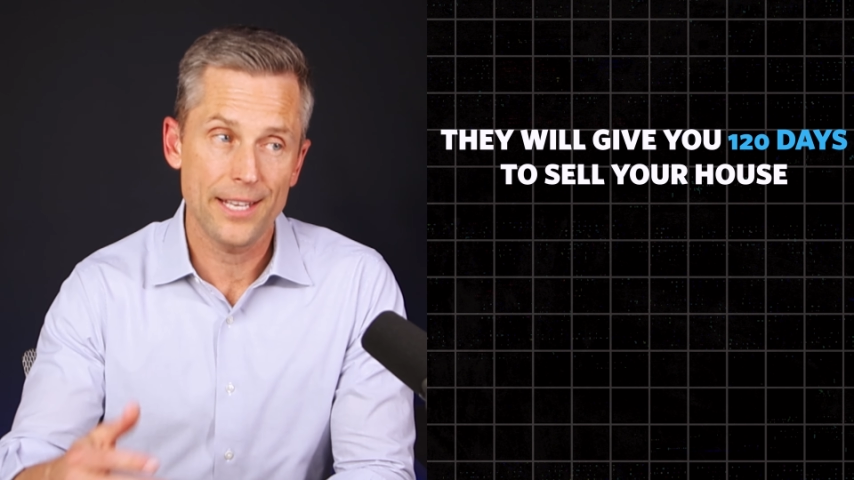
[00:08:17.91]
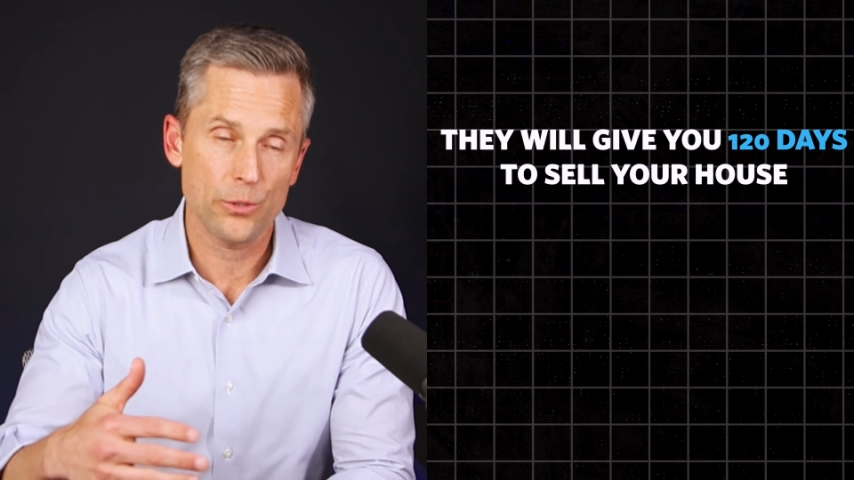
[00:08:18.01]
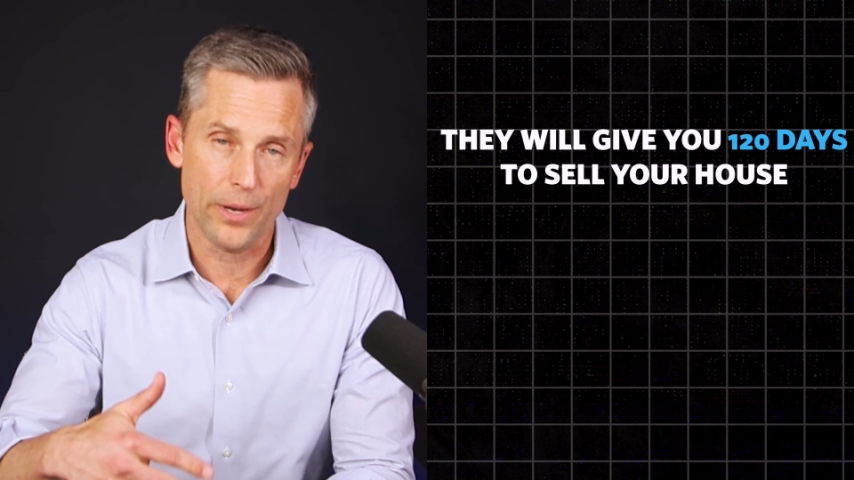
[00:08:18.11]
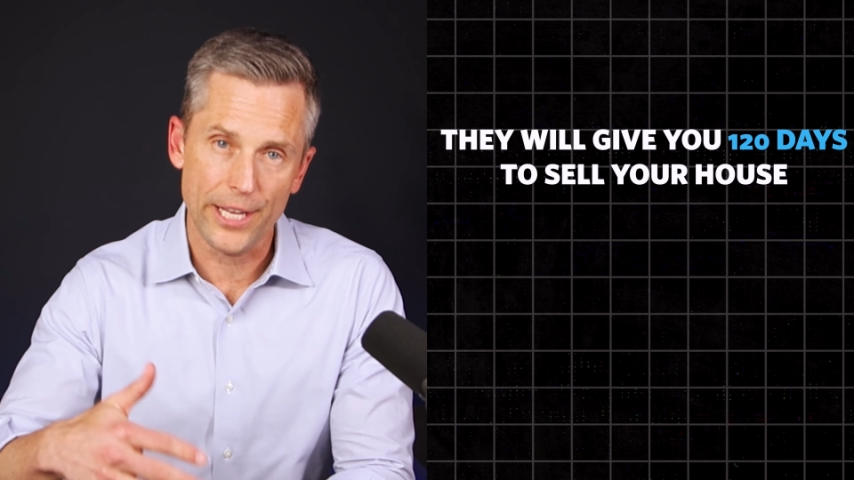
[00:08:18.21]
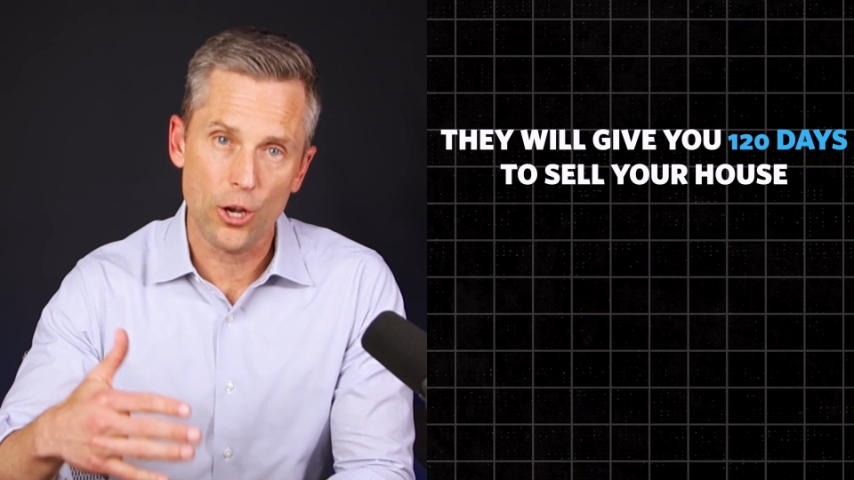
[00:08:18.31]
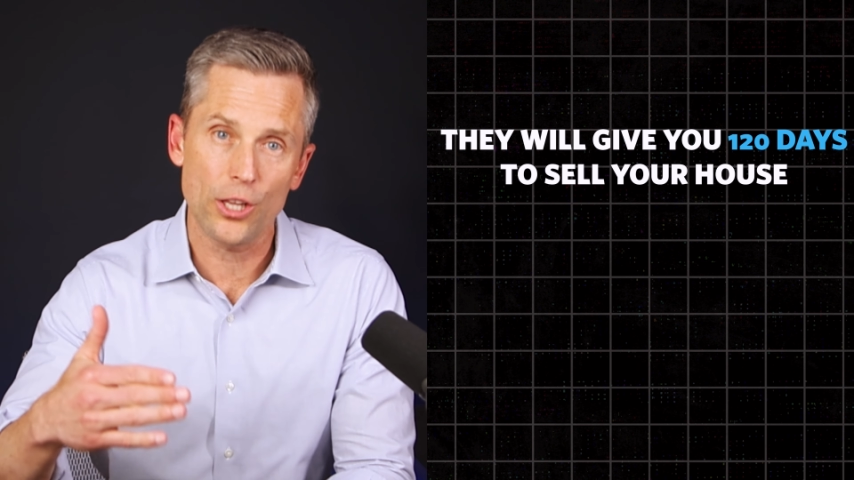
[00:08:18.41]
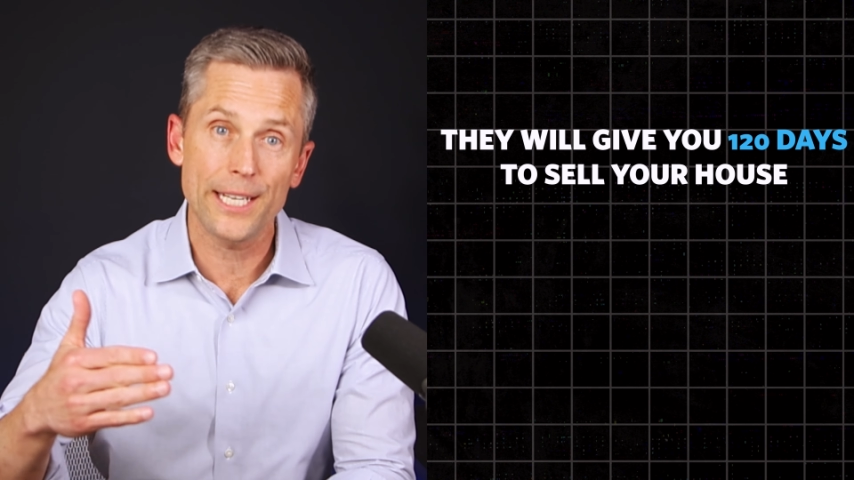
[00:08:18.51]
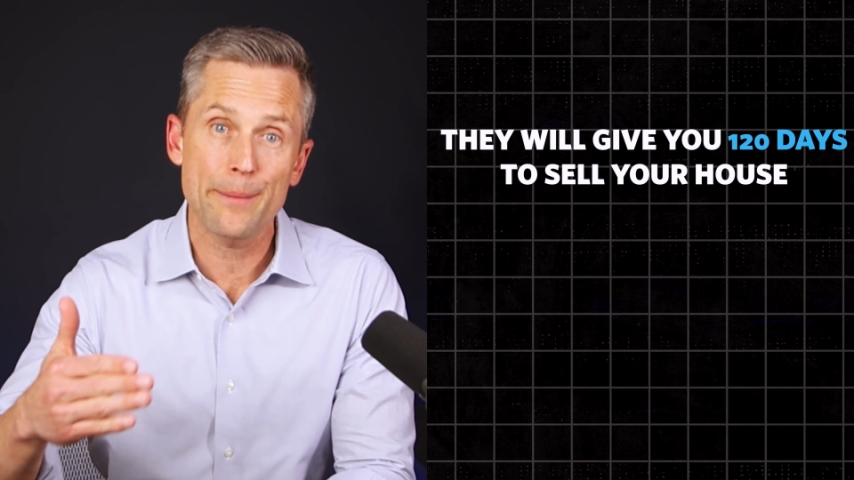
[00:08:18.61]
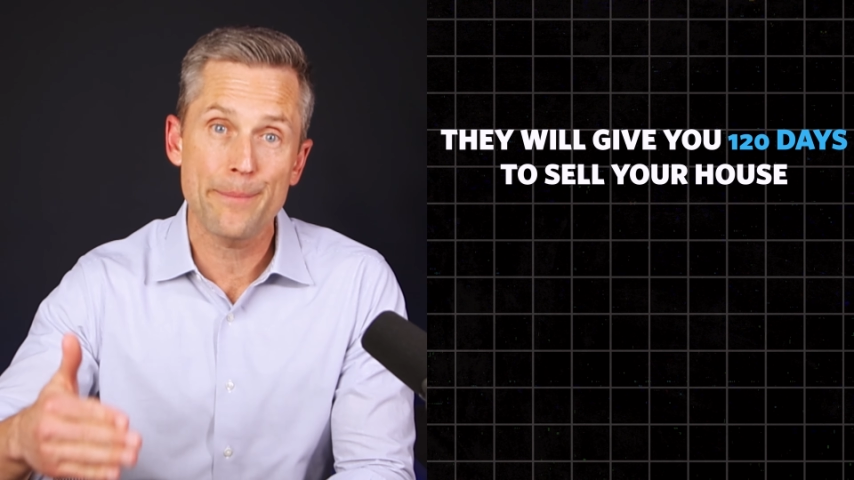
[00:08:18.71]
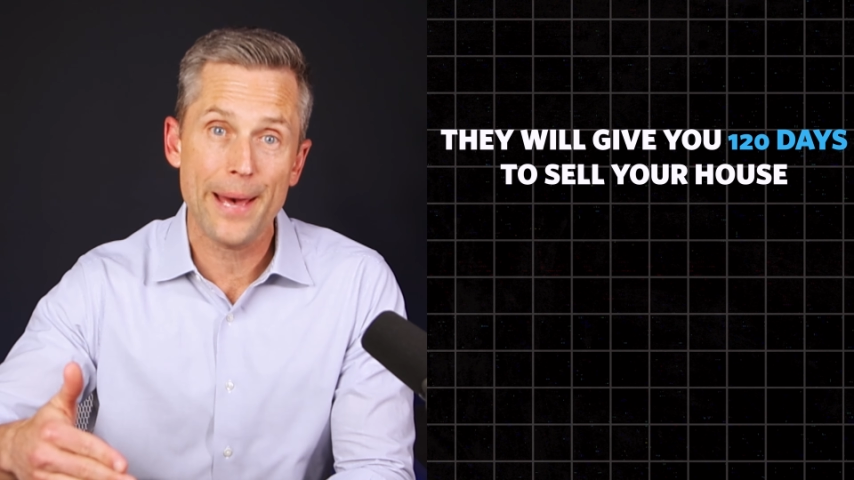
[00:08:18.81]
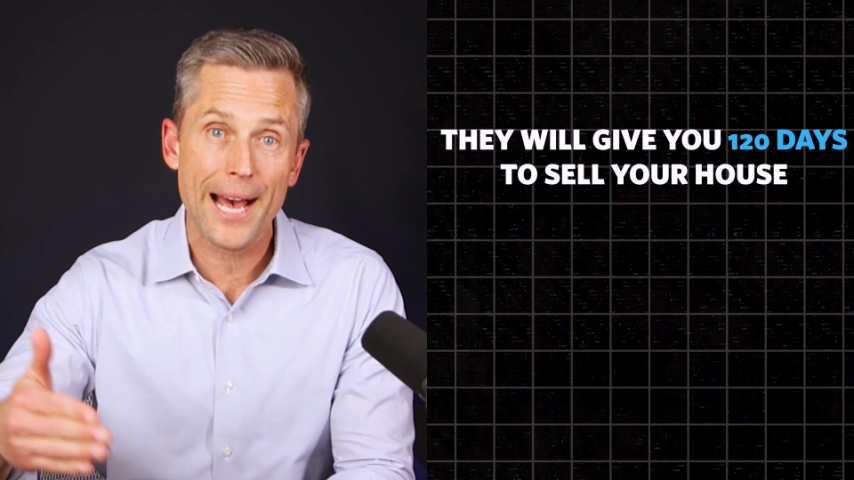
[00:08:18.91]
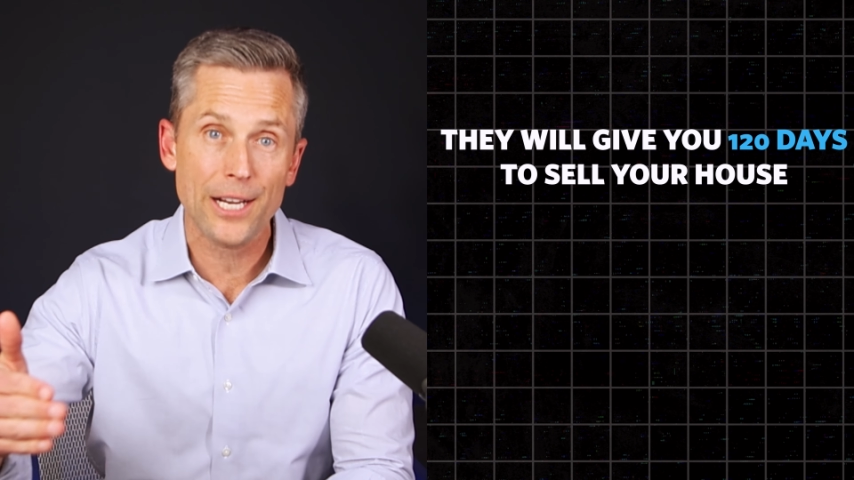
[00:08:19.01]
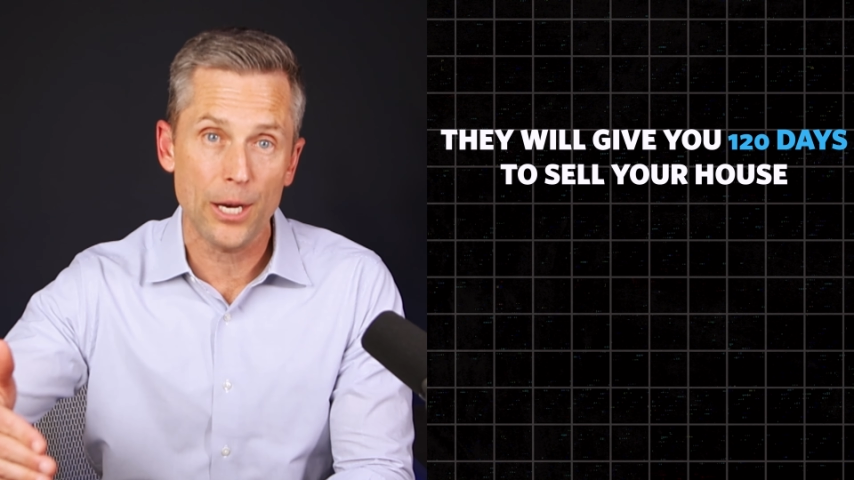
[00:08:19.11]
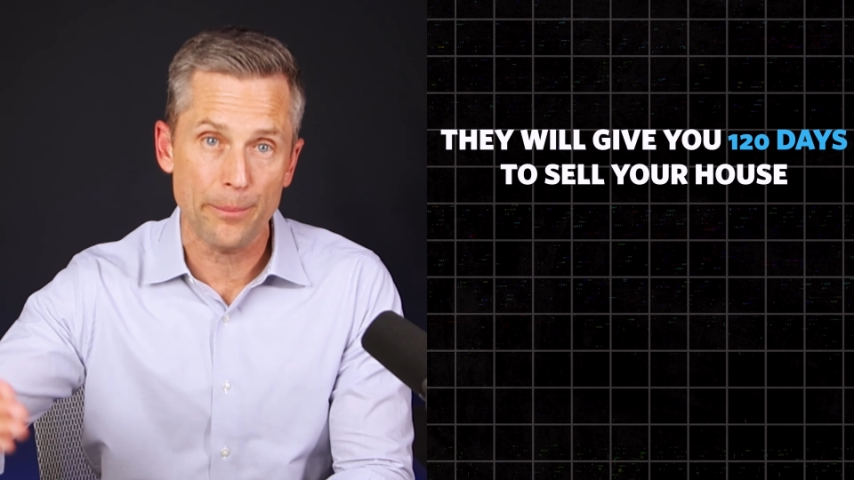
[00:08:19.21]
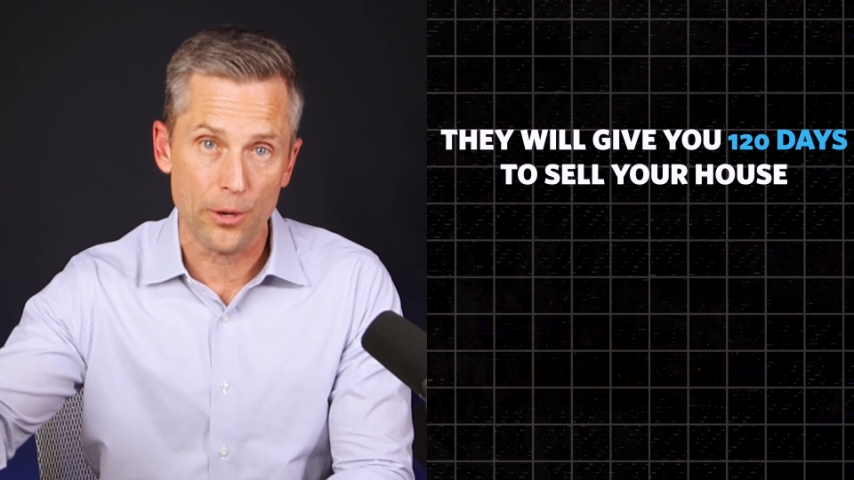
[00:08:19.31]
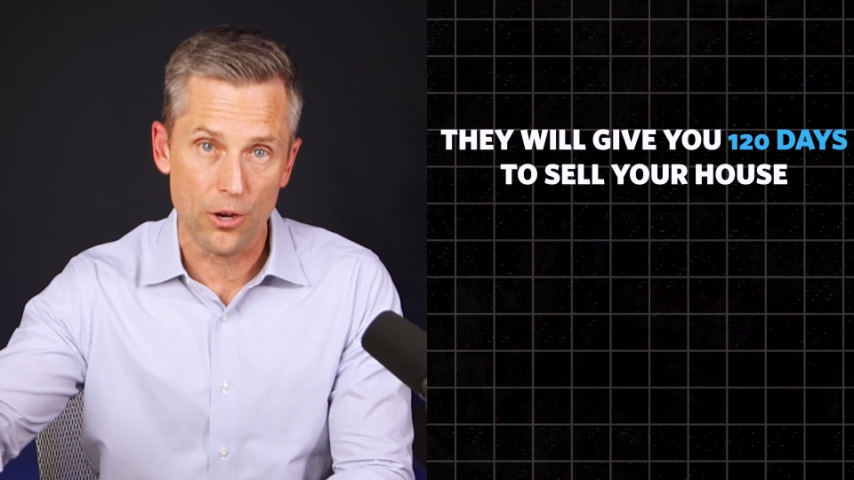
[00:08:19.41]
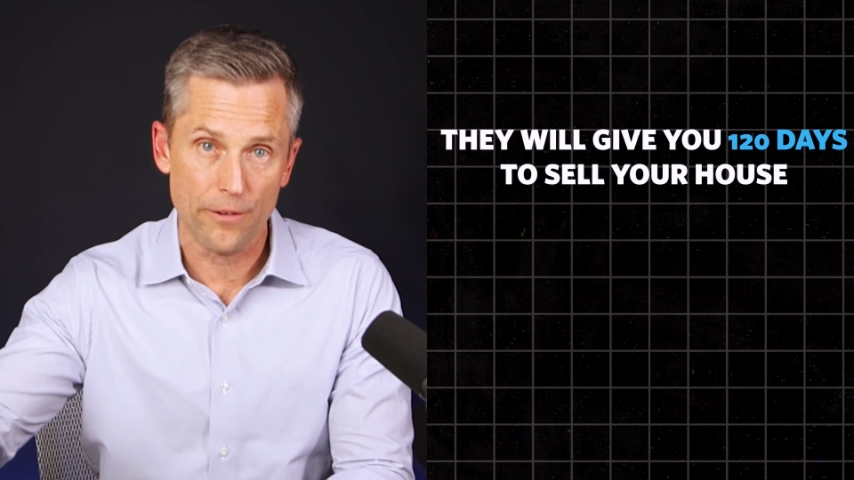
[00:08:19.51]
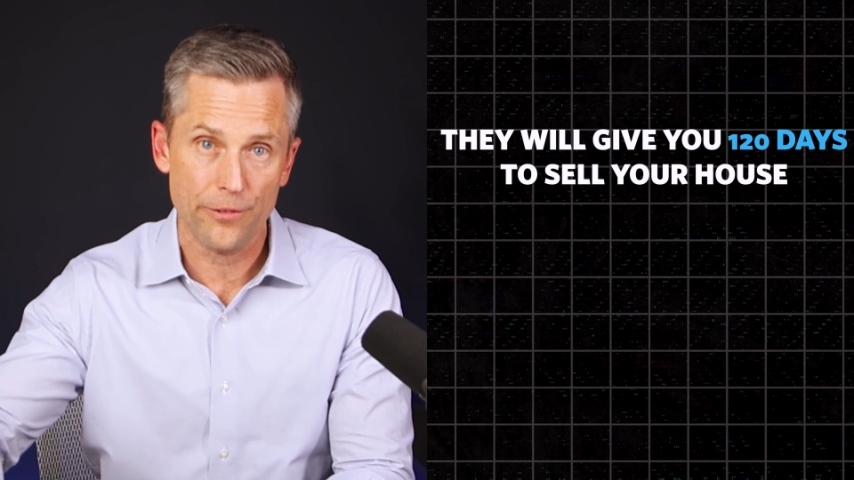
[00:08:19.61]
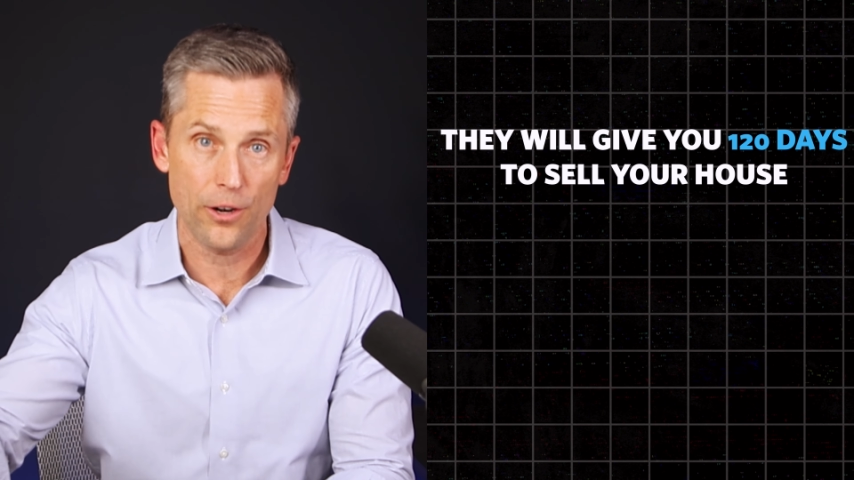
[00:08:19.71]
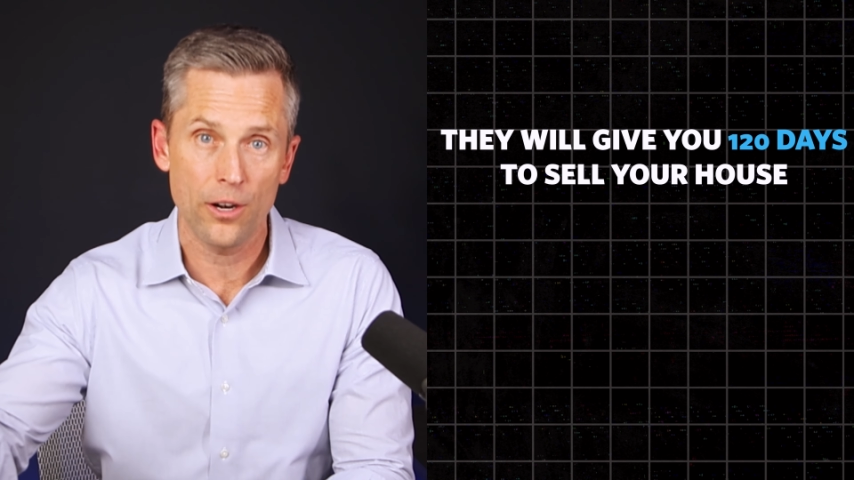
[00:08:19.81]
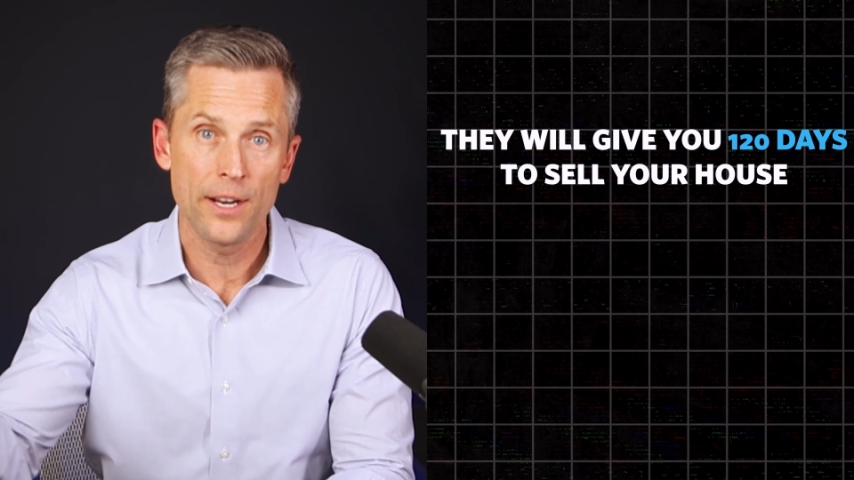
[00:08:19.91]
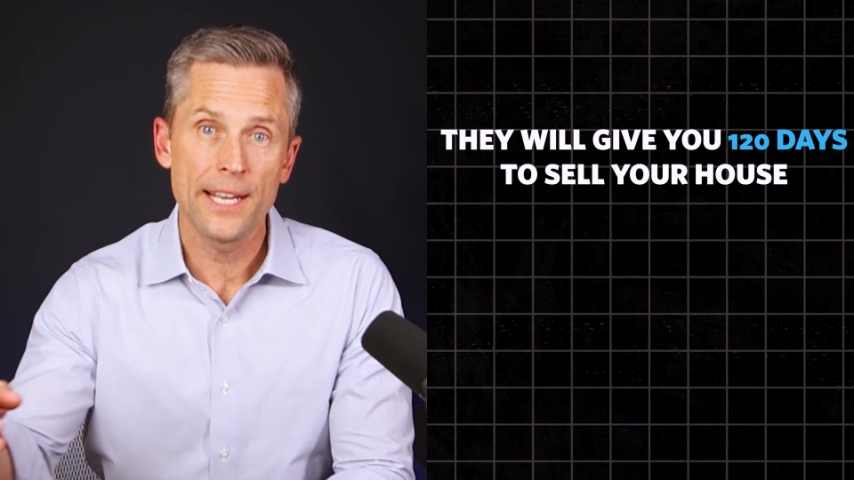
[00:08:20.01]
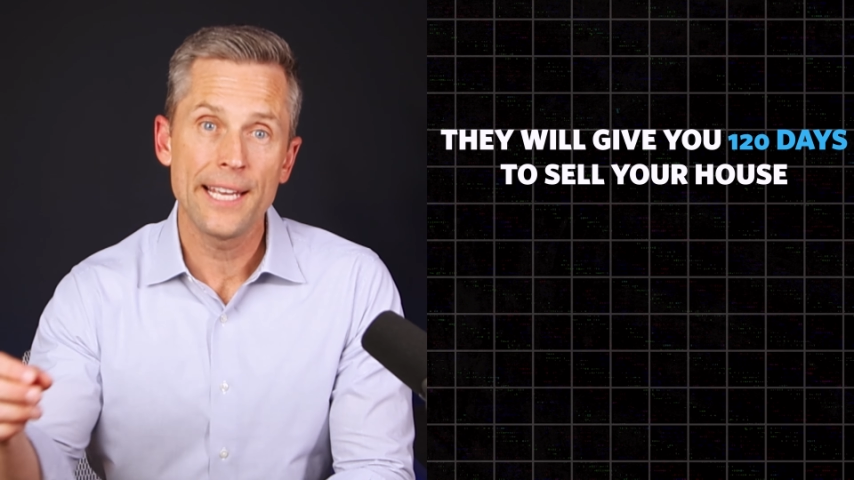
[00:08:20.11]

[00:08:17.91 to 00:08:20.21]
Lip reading: That's why they call it a backup offer.